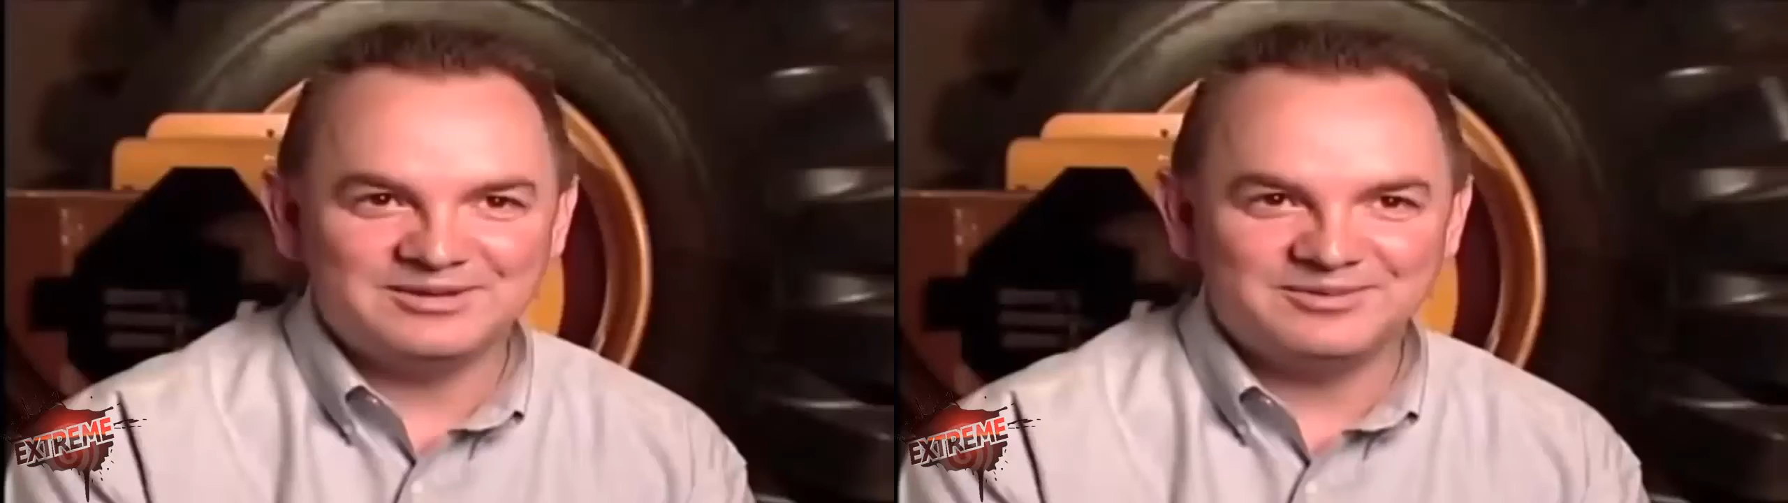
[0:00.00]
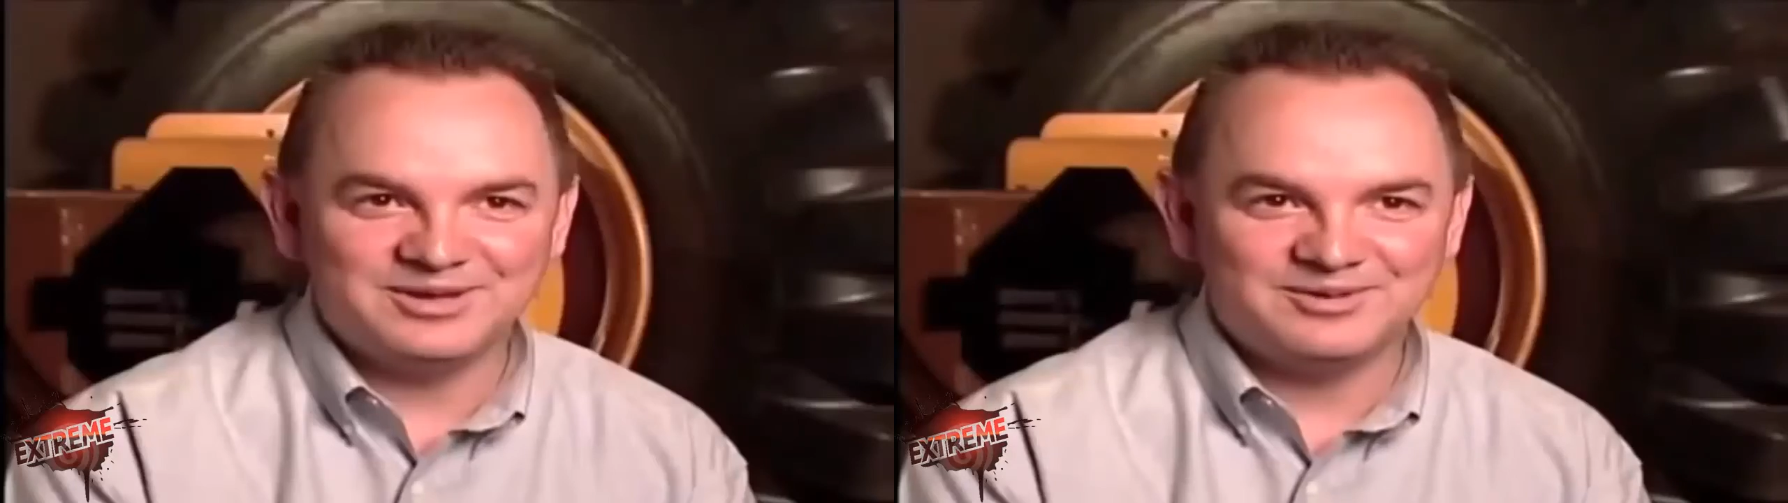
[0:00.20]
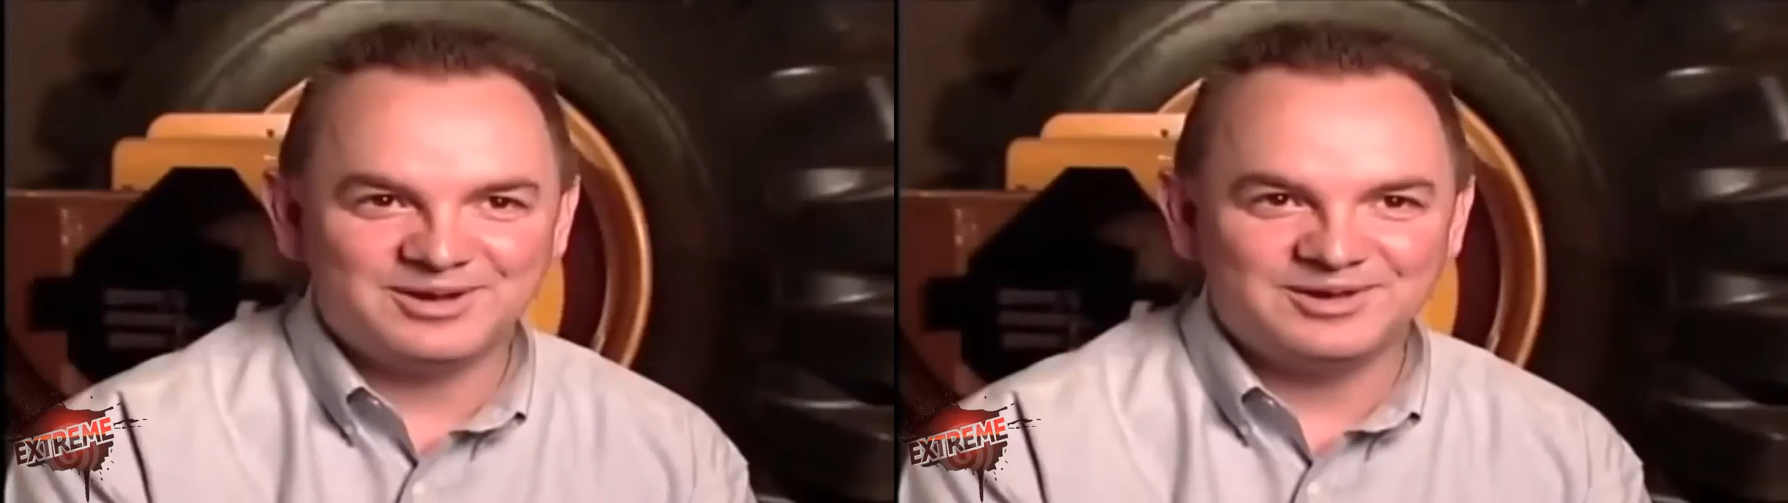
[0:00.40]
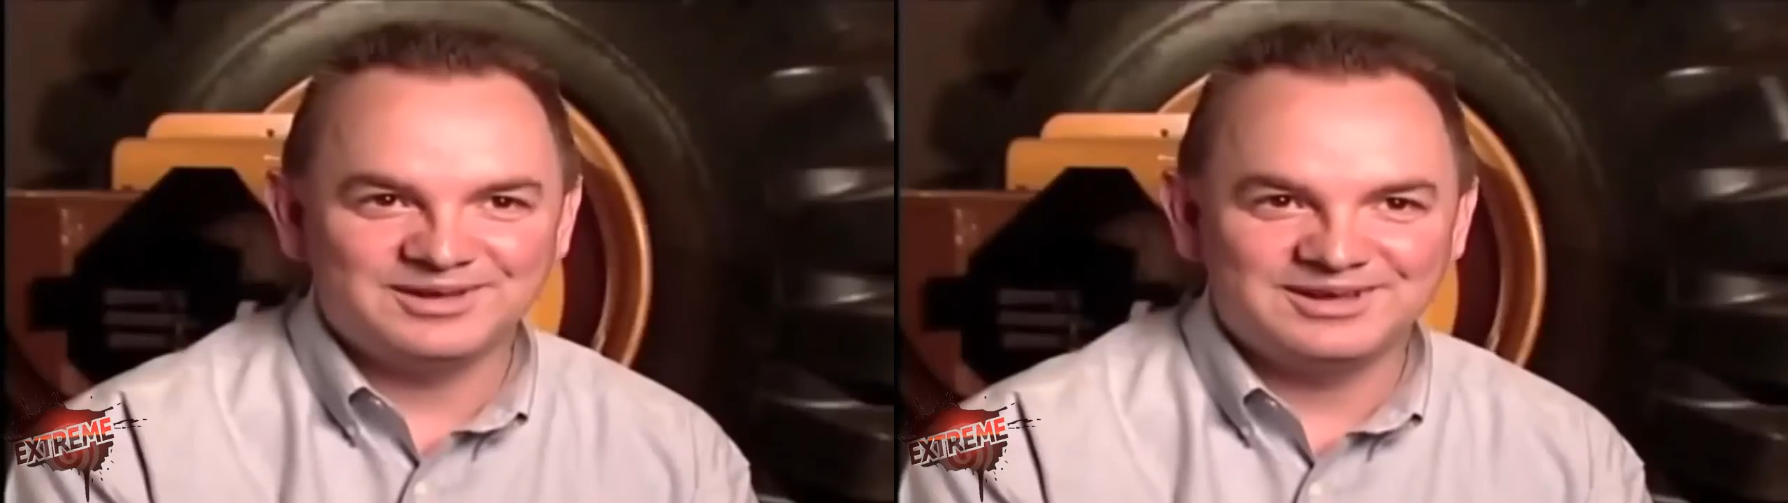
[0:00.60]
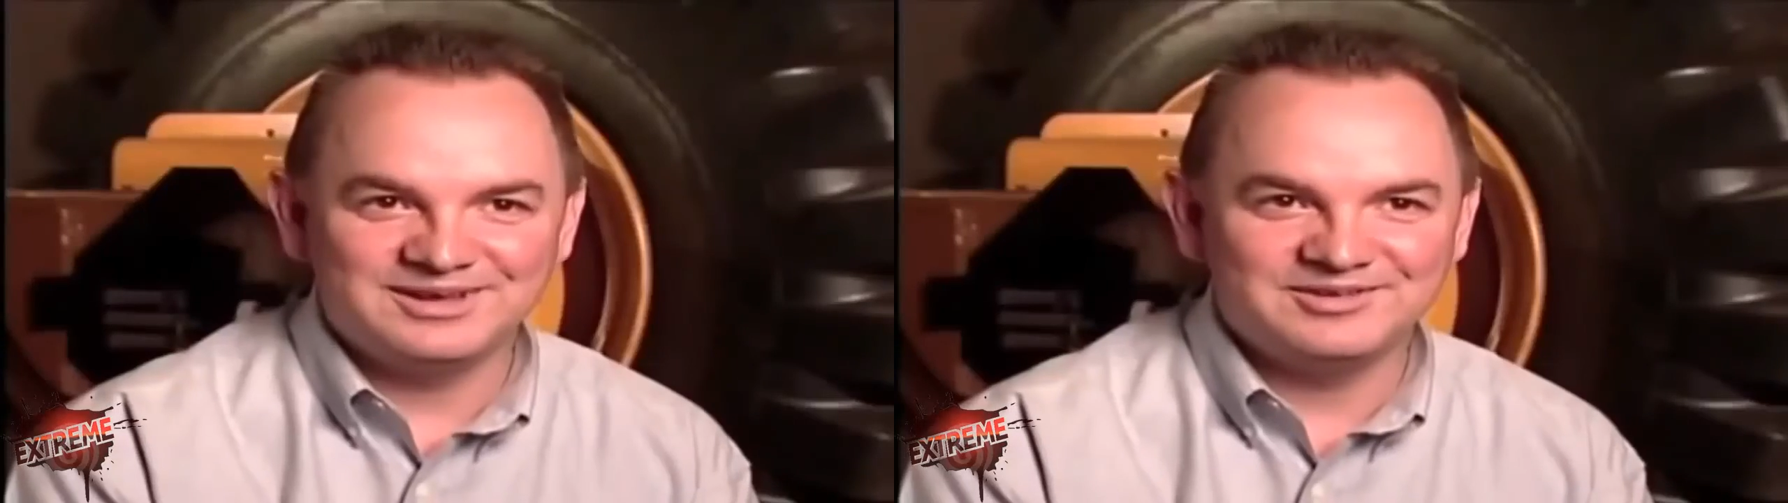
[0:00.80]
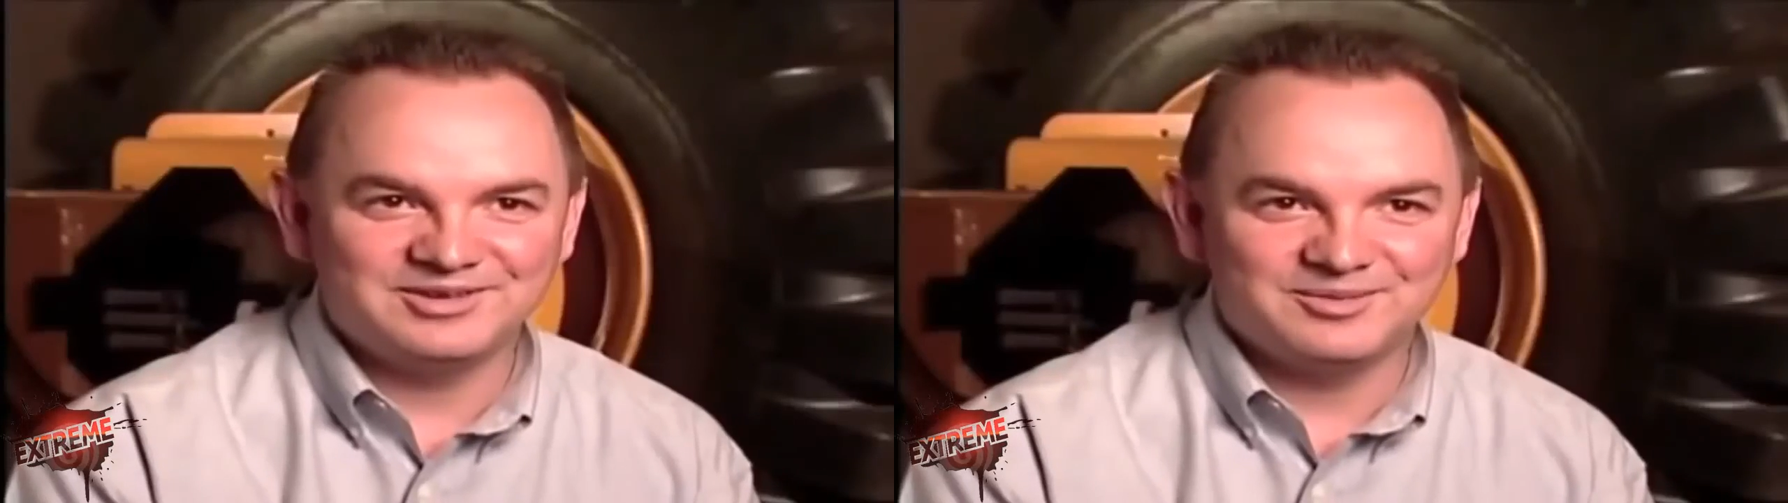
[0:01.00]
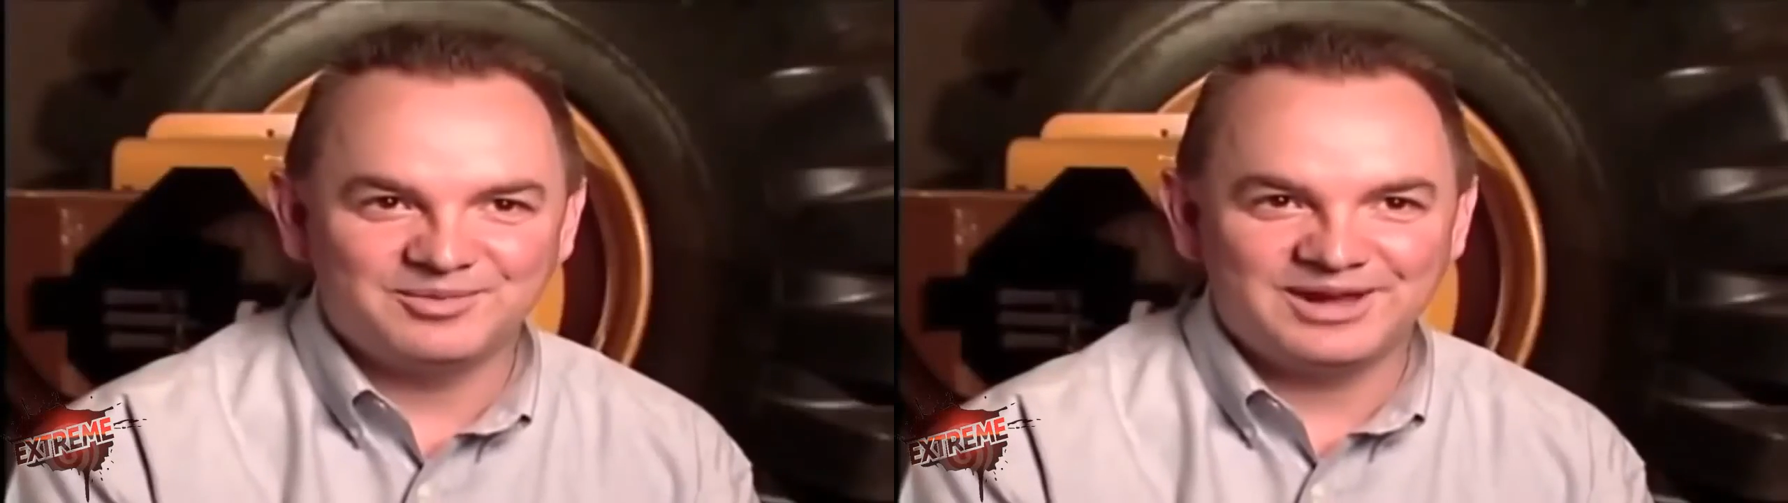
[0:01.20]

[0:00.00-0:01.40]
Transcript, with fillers: the envy of all the kids that